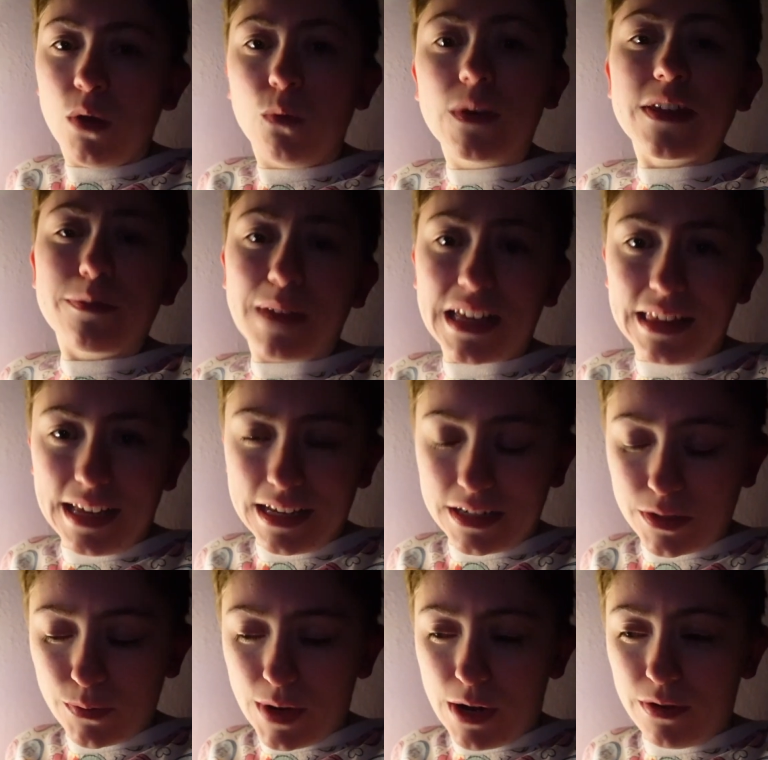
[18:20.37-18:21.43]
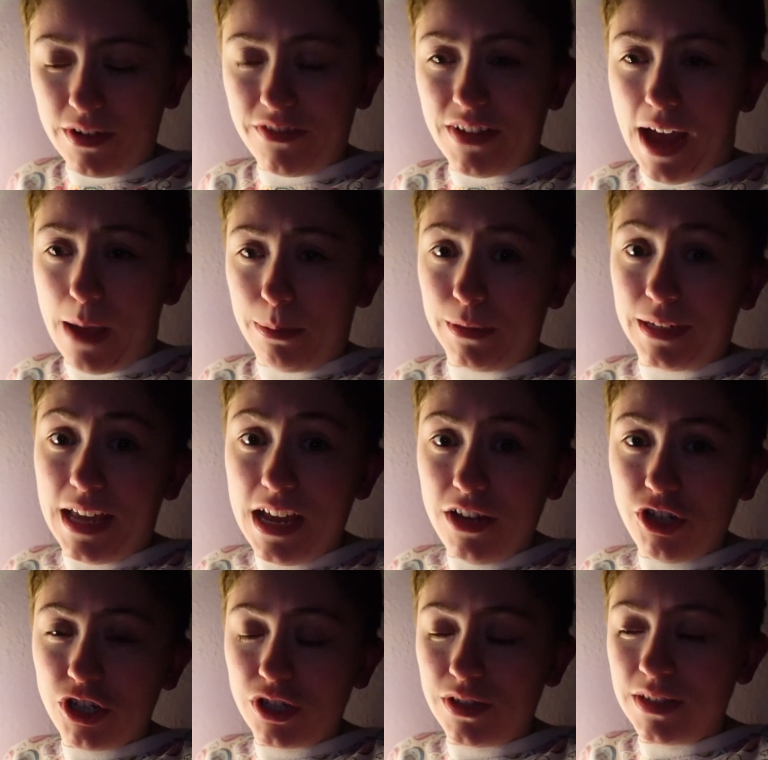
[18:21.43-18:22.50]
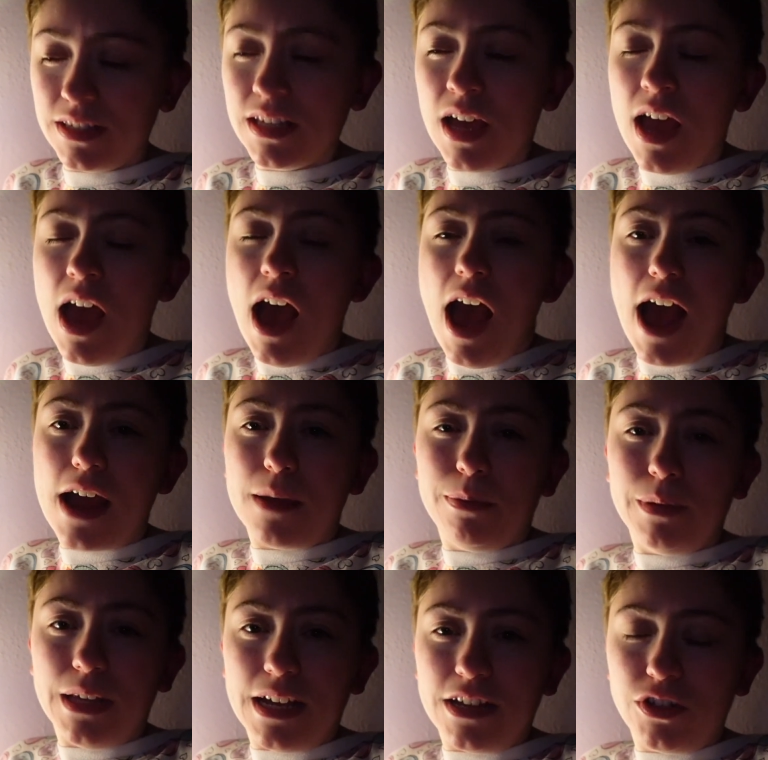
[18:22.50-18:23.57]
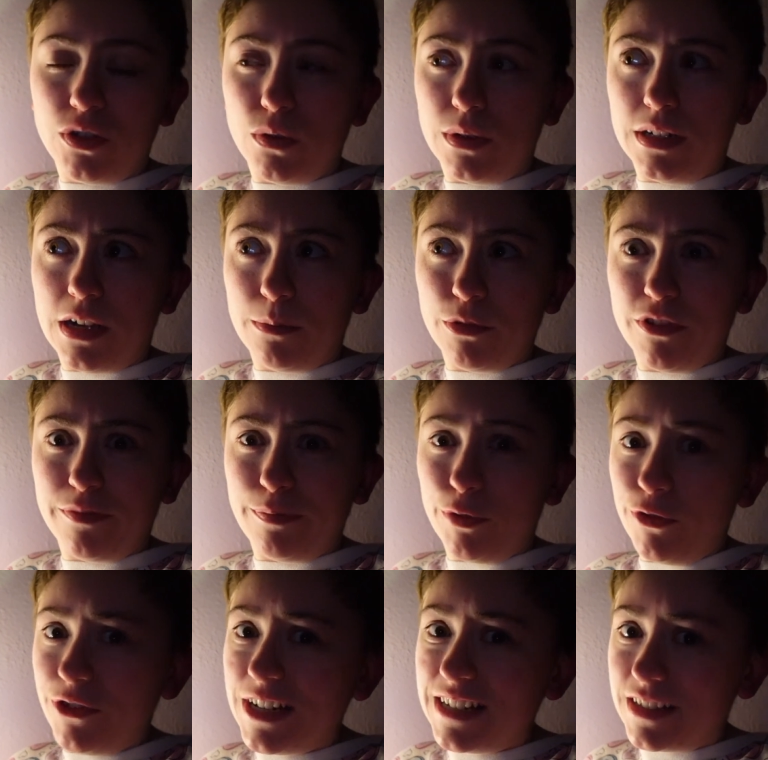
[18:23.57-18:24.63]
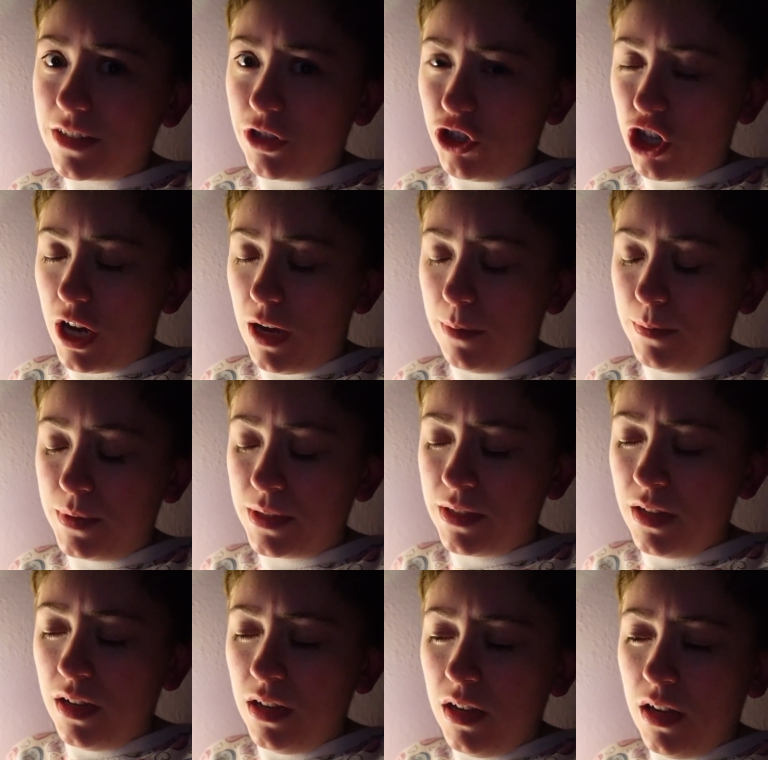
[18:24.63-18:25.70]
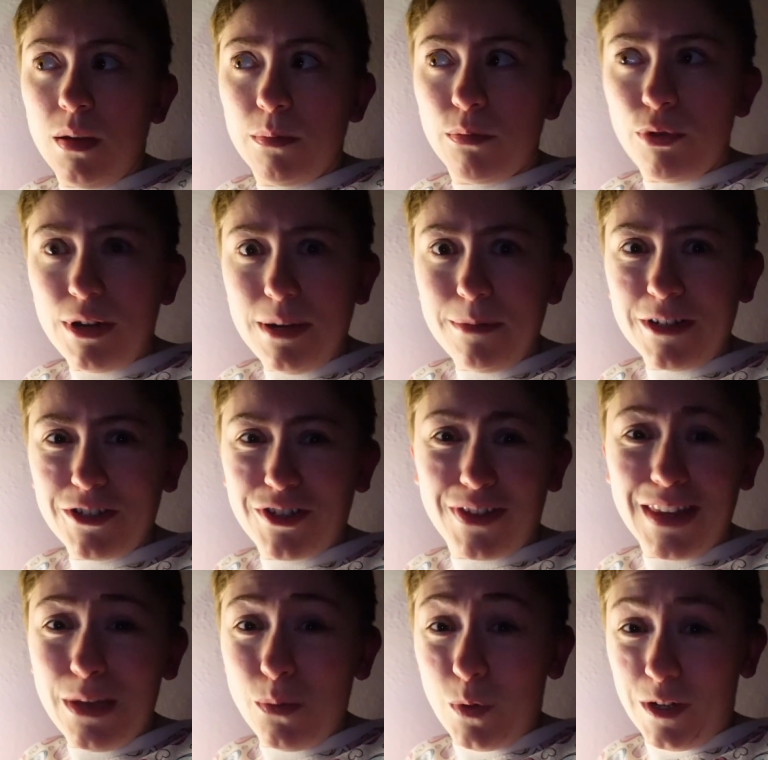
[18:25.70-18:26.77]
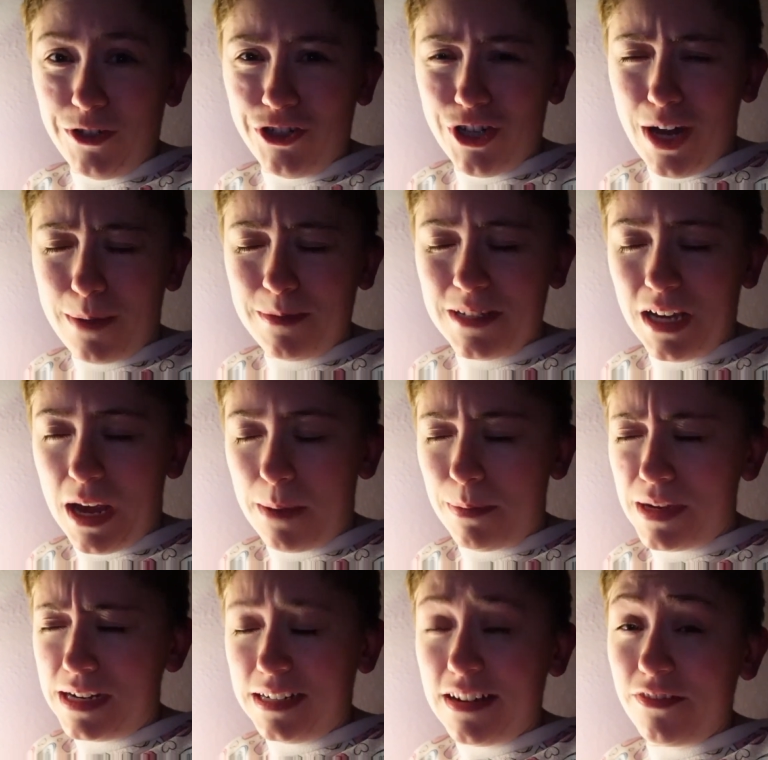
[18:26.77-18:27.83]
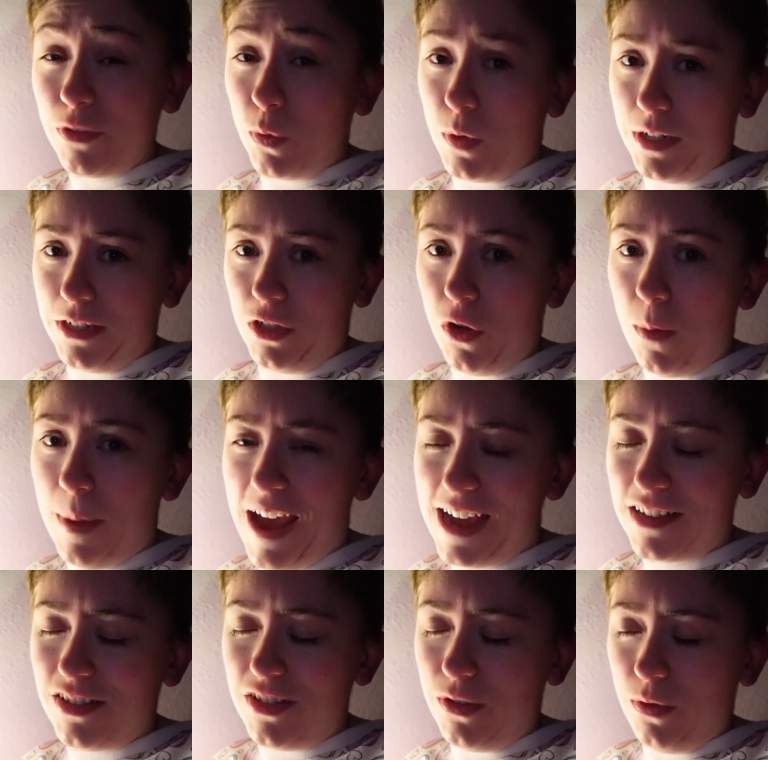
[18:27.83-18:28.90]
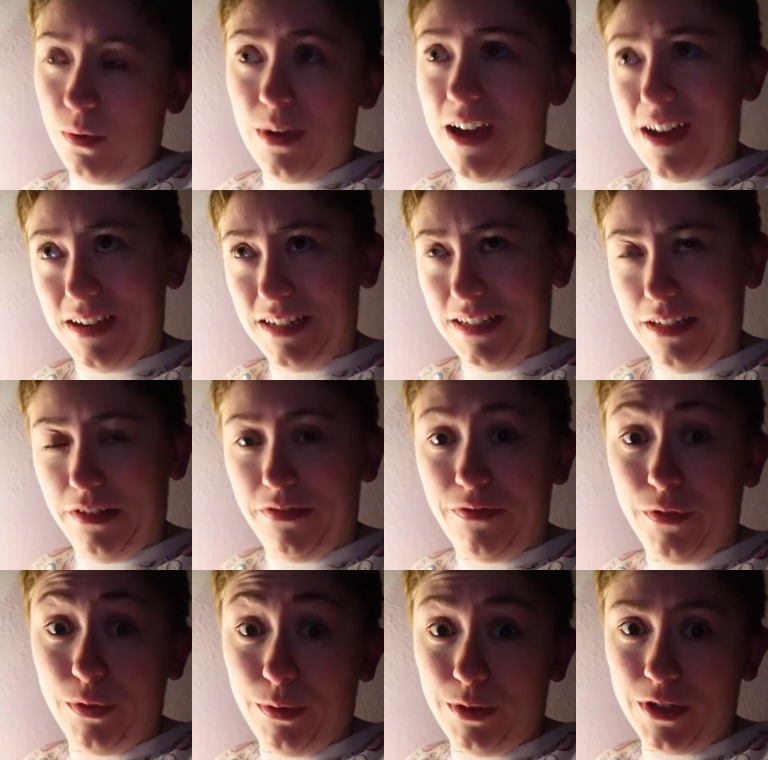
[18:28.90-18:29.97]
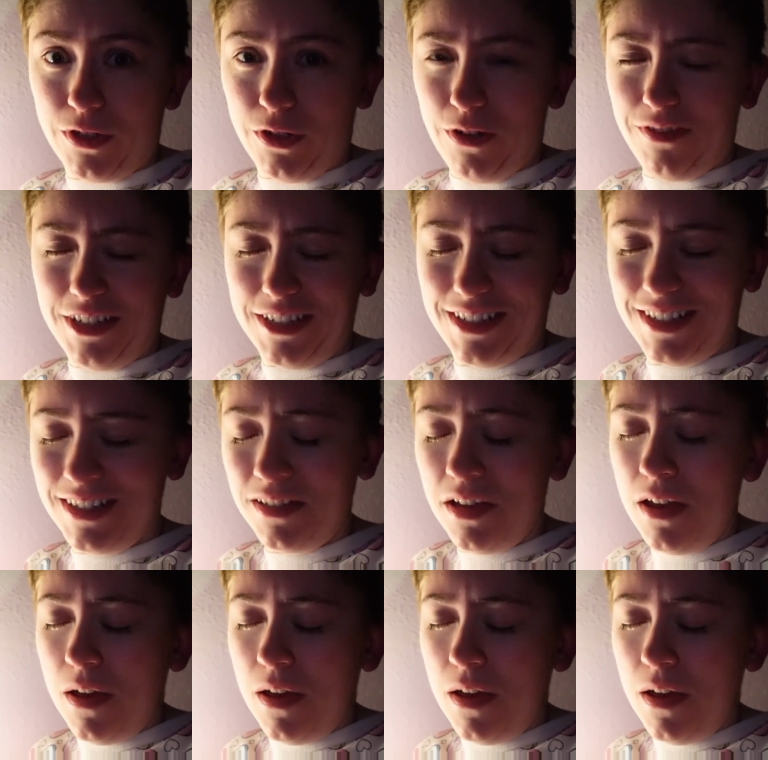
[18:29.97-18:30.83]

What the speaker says: With my latest round of applications, I applied to a number of barista jobs. Pretty much the one job type I never wanted to go back to, i.e. food service.